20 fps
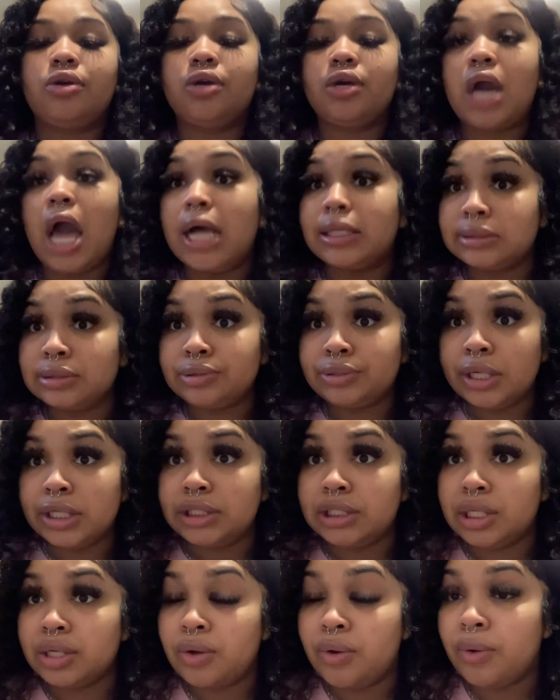
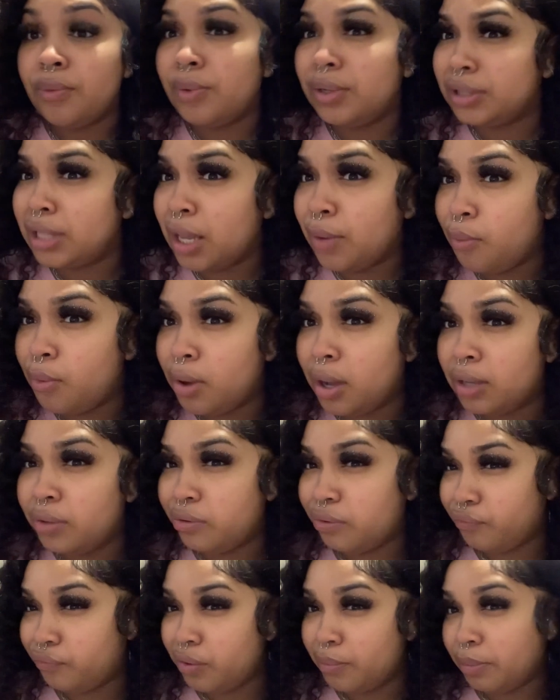concentration on what they
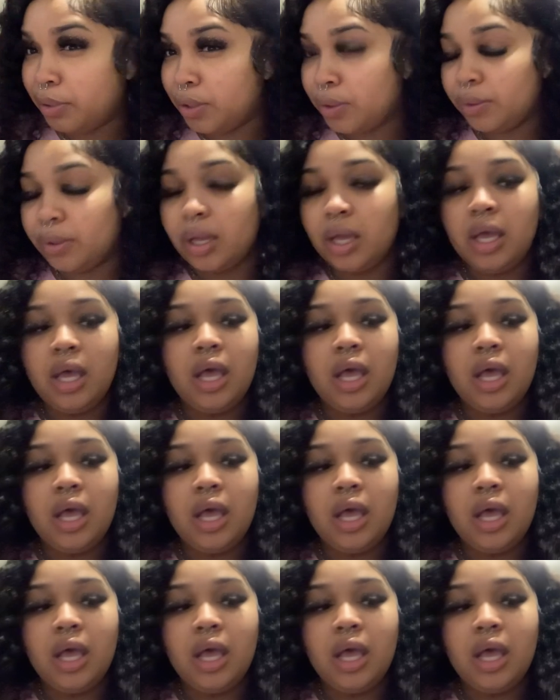want from you.